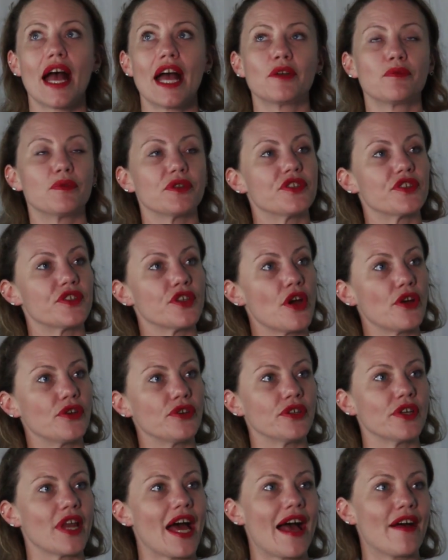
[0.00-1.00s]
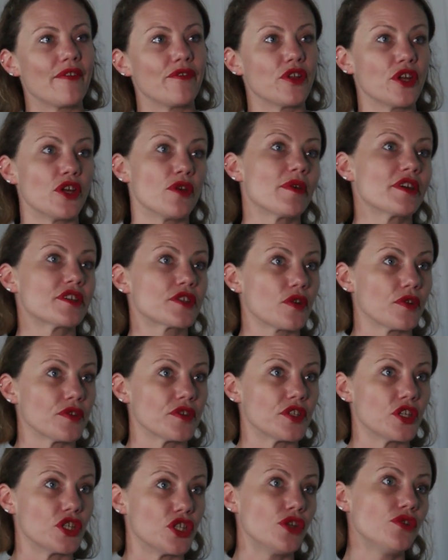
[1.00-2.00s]
Edward Snowden and the US
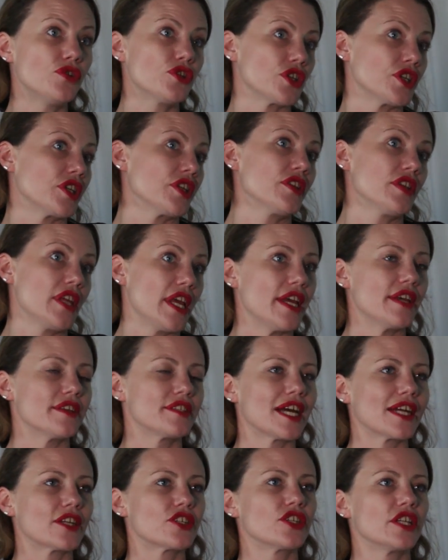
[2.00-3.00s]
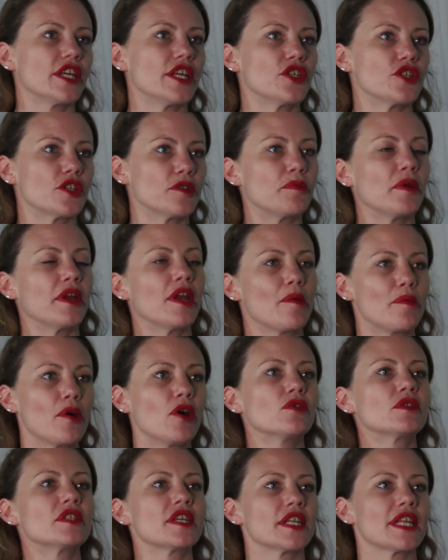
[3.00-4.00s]
Constitution. He has actually just been
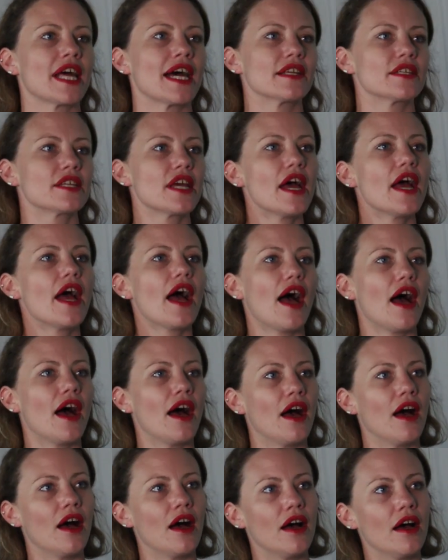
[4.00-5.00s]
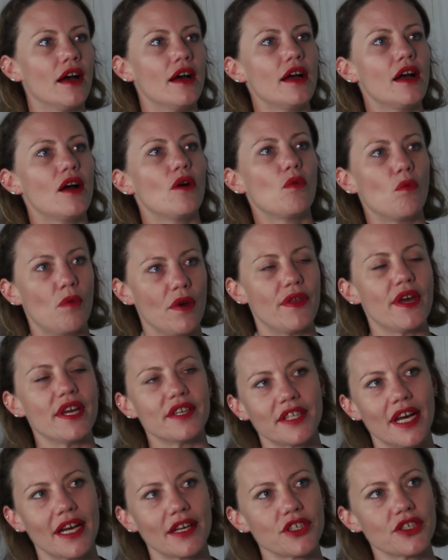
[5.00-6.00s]
upholding that with
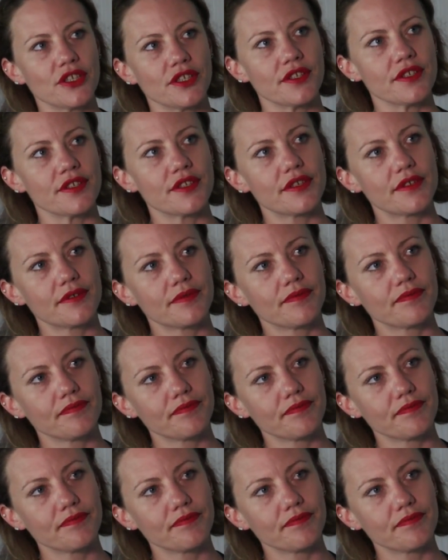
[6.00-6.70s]
his actions.